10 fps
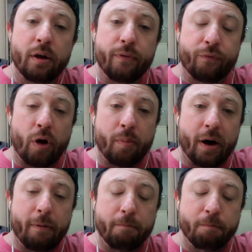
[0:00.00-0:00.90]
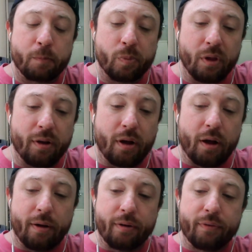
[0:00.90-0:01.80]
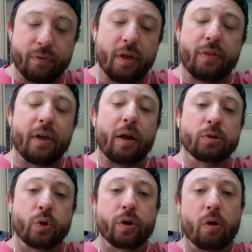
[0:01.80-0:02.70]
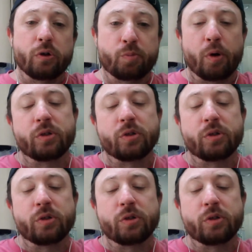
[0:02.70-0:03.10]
from the Arizona Cardinals post,